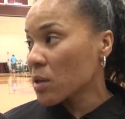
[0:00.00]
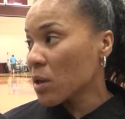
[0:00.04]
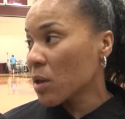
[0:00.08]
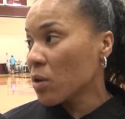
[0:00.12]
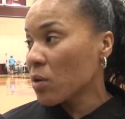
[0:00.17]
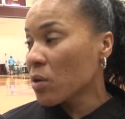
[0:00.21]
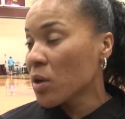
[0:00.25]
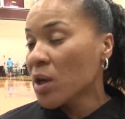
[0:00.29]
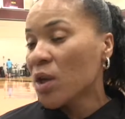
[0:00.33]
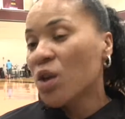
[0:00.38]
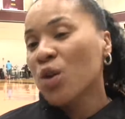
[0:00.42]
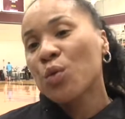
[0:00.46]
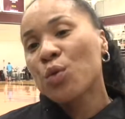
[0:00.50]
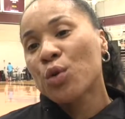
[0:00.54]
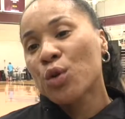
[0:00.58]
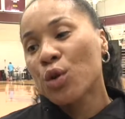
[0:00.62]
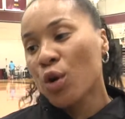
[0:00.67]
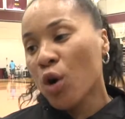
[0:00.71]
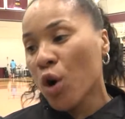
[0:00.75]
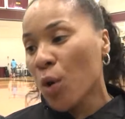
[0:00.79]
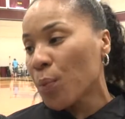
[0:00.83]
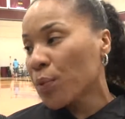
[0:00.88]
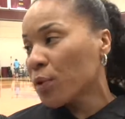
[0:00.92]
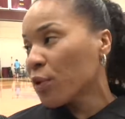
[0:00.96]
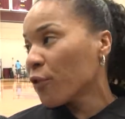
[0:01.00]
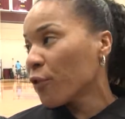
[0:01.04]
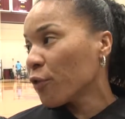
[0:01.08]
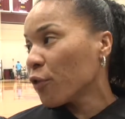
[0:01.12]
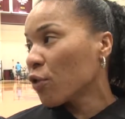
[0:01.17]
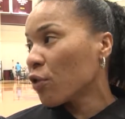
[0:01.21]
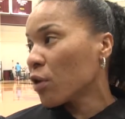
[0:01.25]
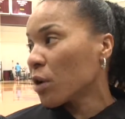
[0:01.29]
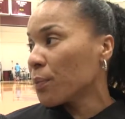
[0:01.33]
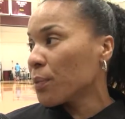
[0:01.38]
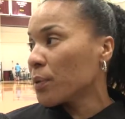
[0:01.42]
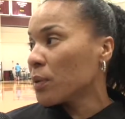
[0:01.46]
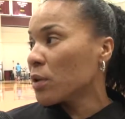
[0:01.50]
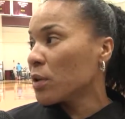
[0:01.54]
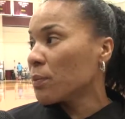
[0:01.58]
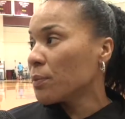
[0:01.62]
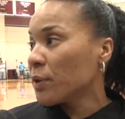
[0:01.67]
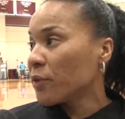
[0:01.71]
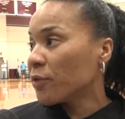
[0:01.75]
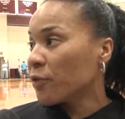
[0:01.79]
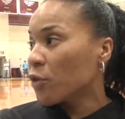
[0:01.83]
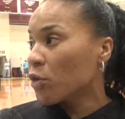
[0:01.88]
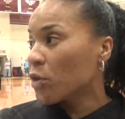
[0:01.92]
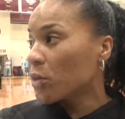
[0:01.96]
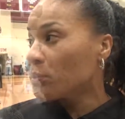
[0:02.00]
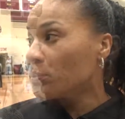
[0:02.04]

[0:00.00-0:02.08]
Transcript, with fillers: So we're going to open the floor up a little bit for them.